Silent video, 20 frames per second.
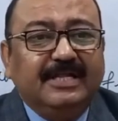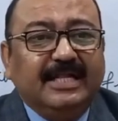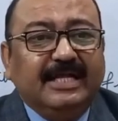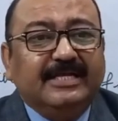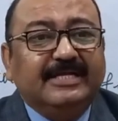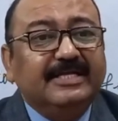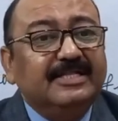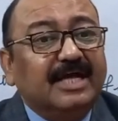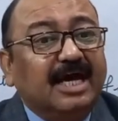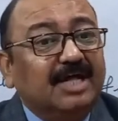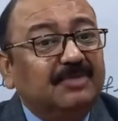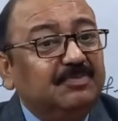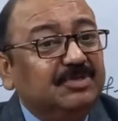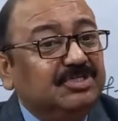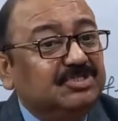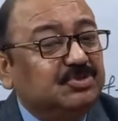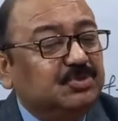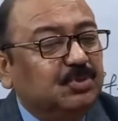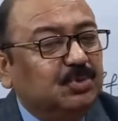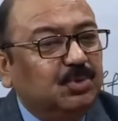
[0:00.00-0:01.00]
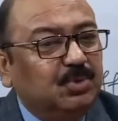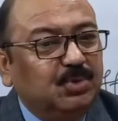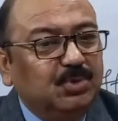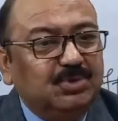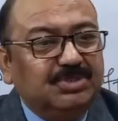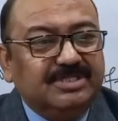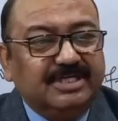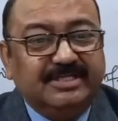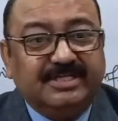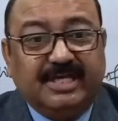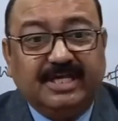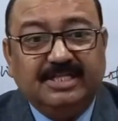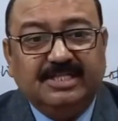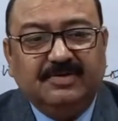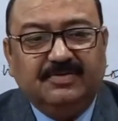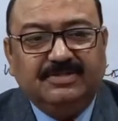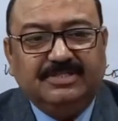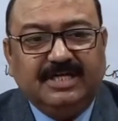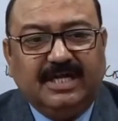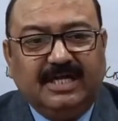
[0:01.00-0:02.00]
in army schools and
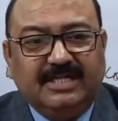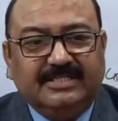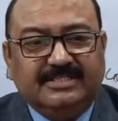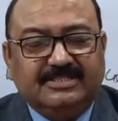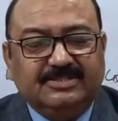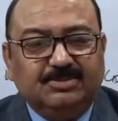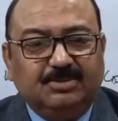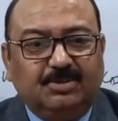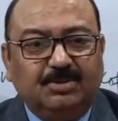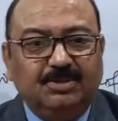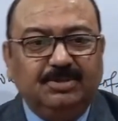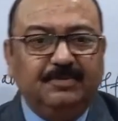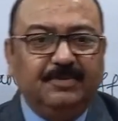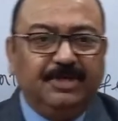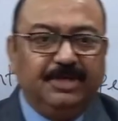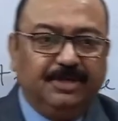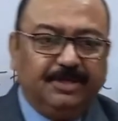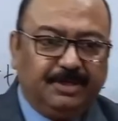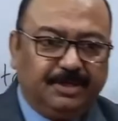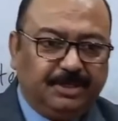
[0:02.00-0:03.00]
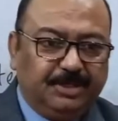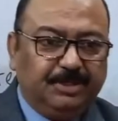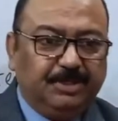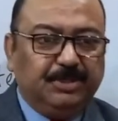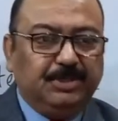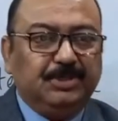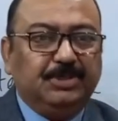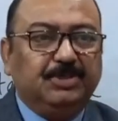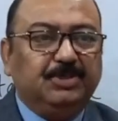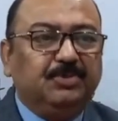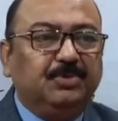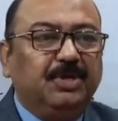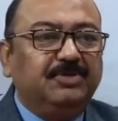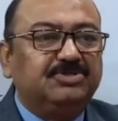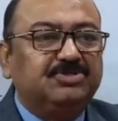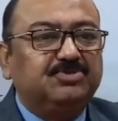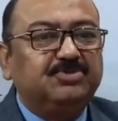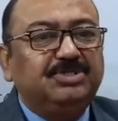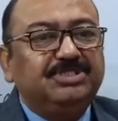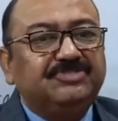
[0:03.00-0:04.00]
Kendriya Vidyalayas and all, you have
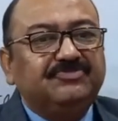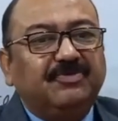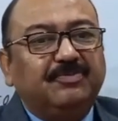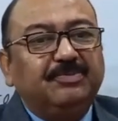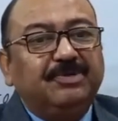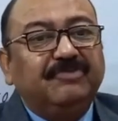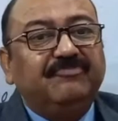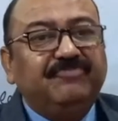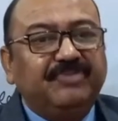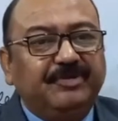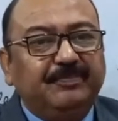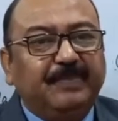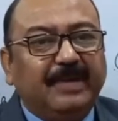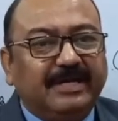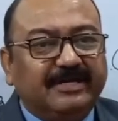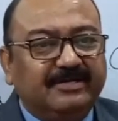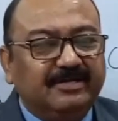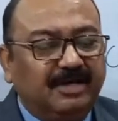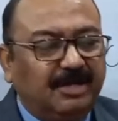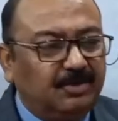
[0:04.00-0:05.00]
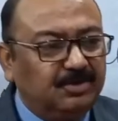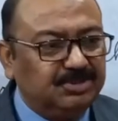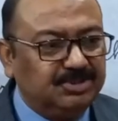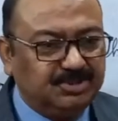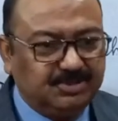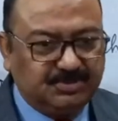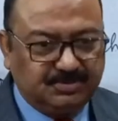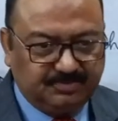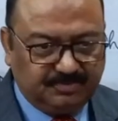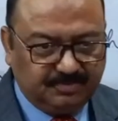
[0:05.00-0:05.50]
students from different backgrounds.